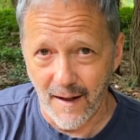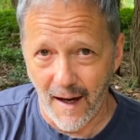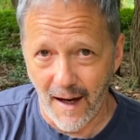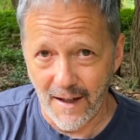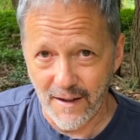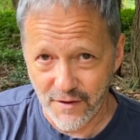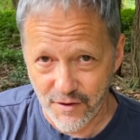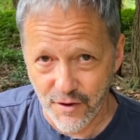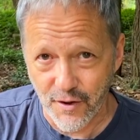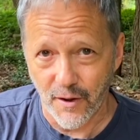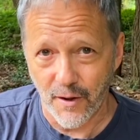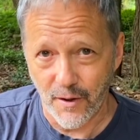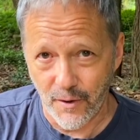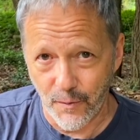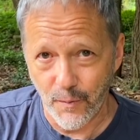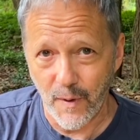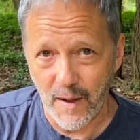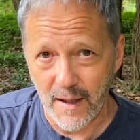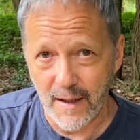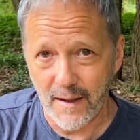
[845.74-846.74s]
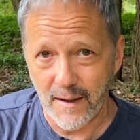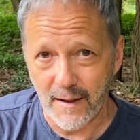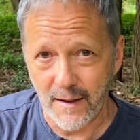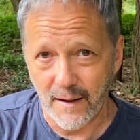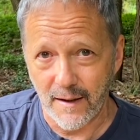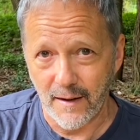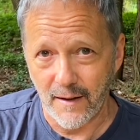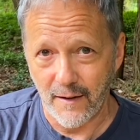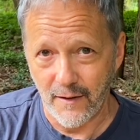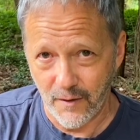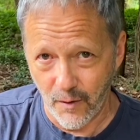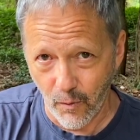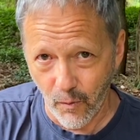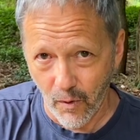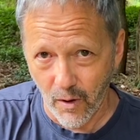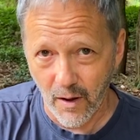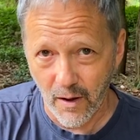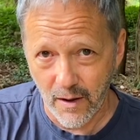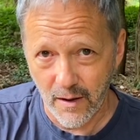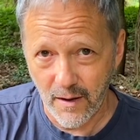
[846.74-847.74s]
I started reading the
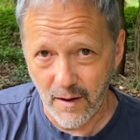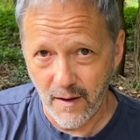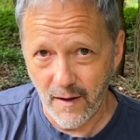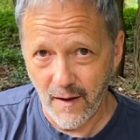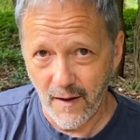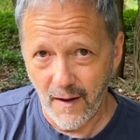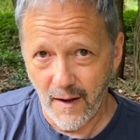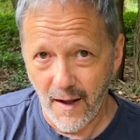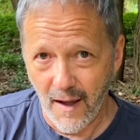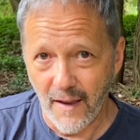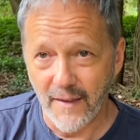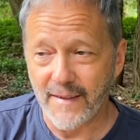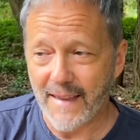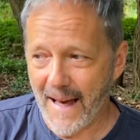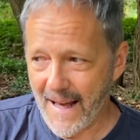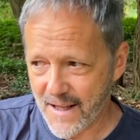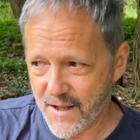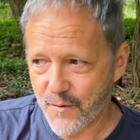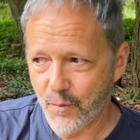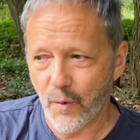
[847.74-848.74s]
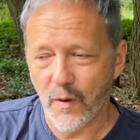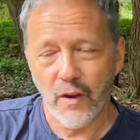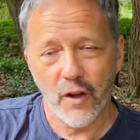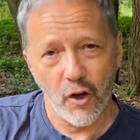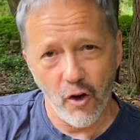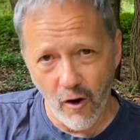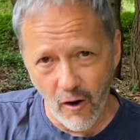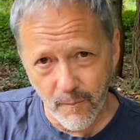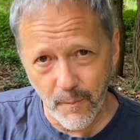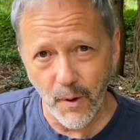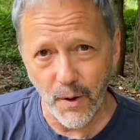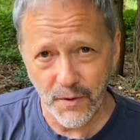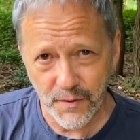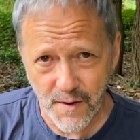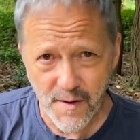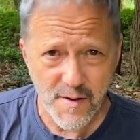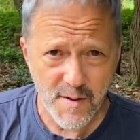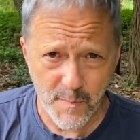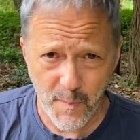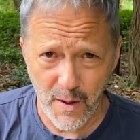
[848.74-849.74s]
one, that's when the golf balls
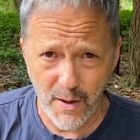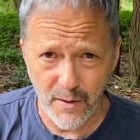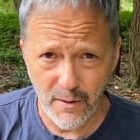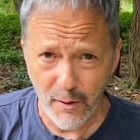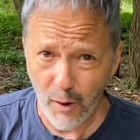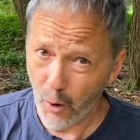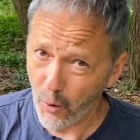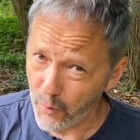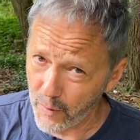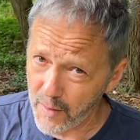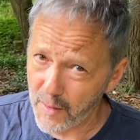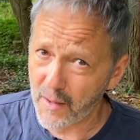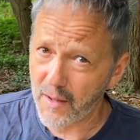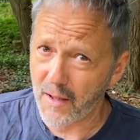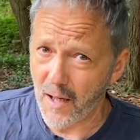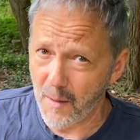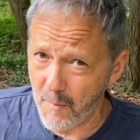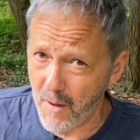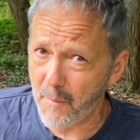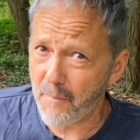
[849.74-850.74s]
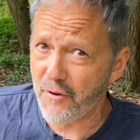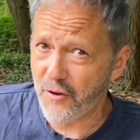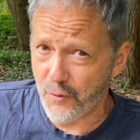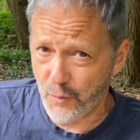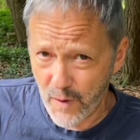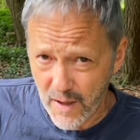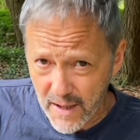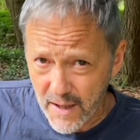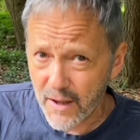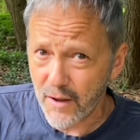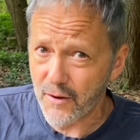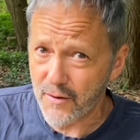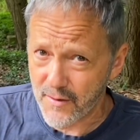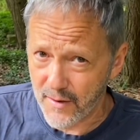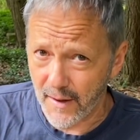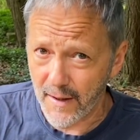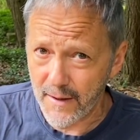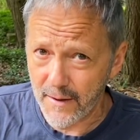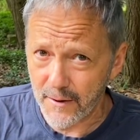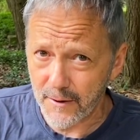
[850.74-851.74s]
disappeared, only to come up 3 years
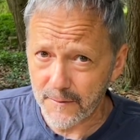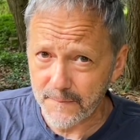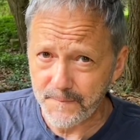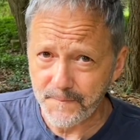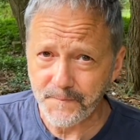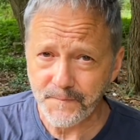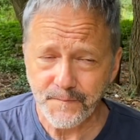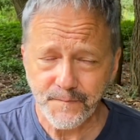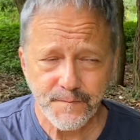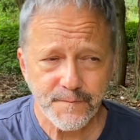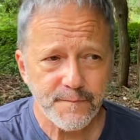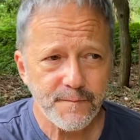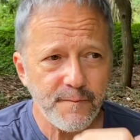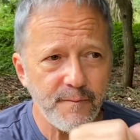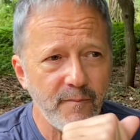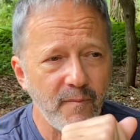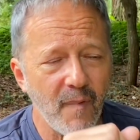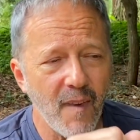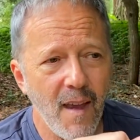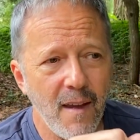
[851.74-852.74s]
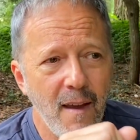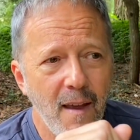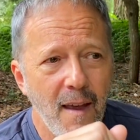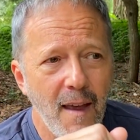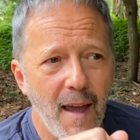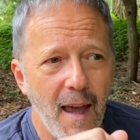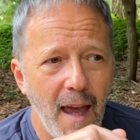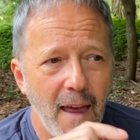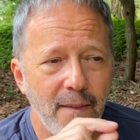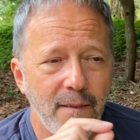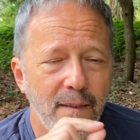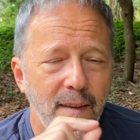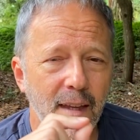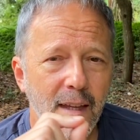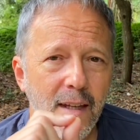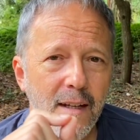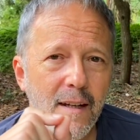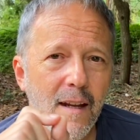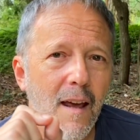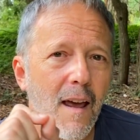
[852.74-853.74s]
later. And
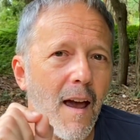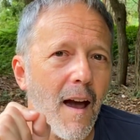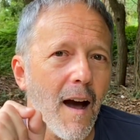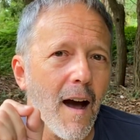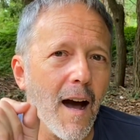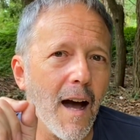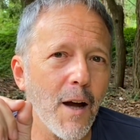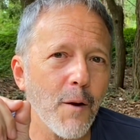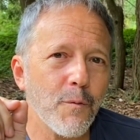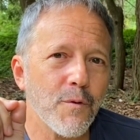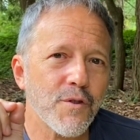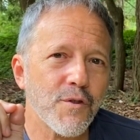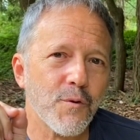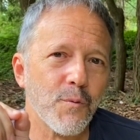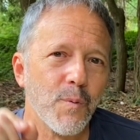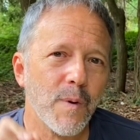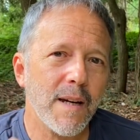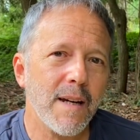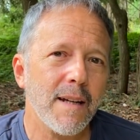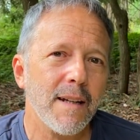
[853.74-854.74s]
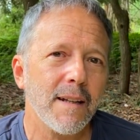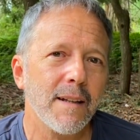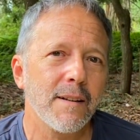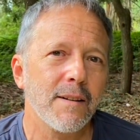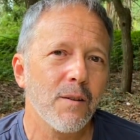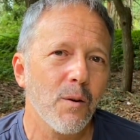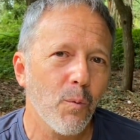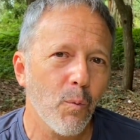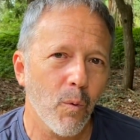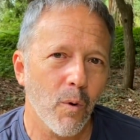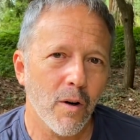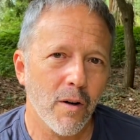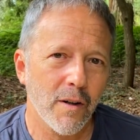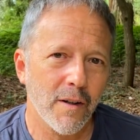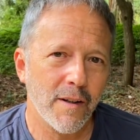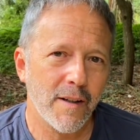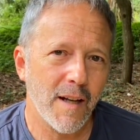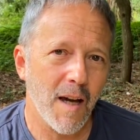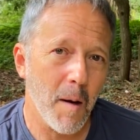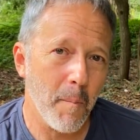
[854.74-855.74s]
then I was reading the
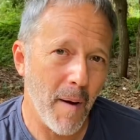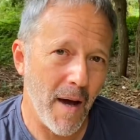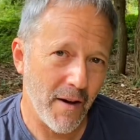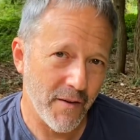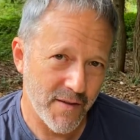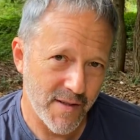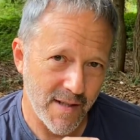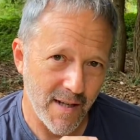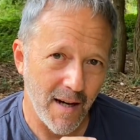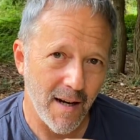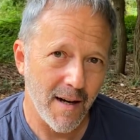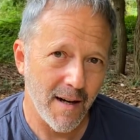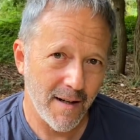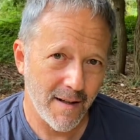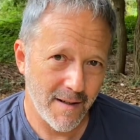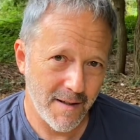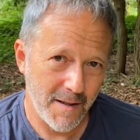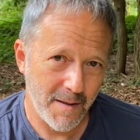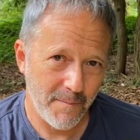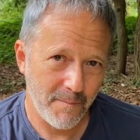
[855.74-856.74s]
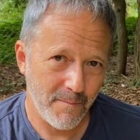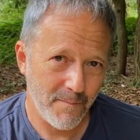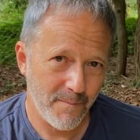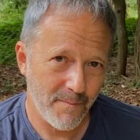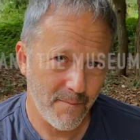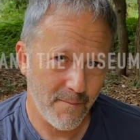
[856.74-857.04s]
one about time